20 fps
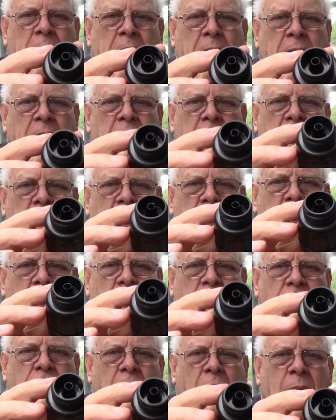there that
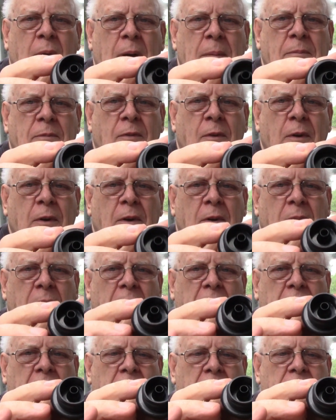it'll show up for you
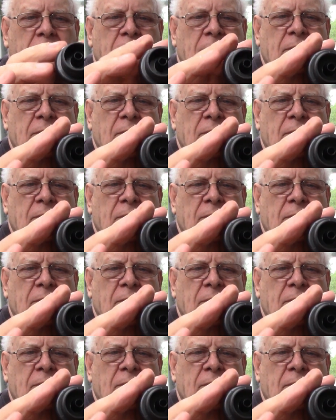okay,